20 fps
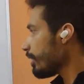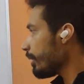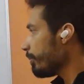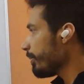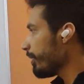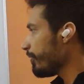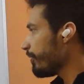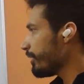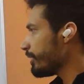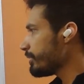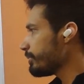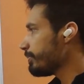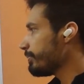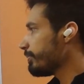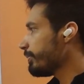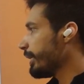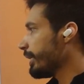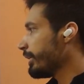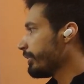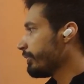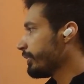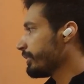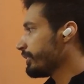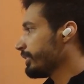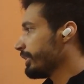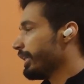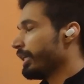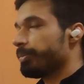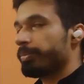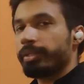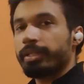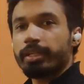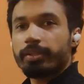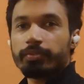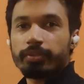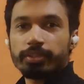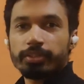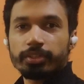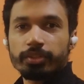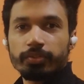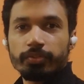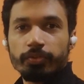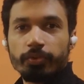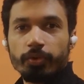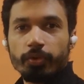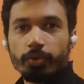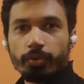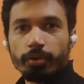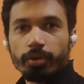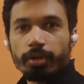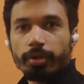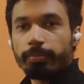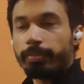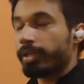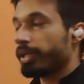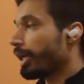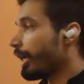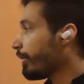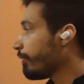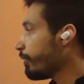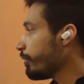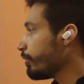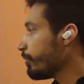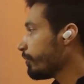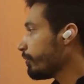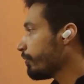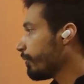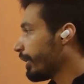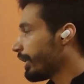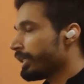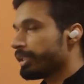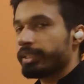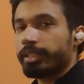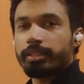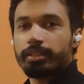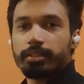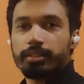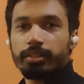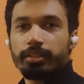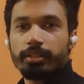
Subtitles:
my first bad version happened at version 4, but I want to find it.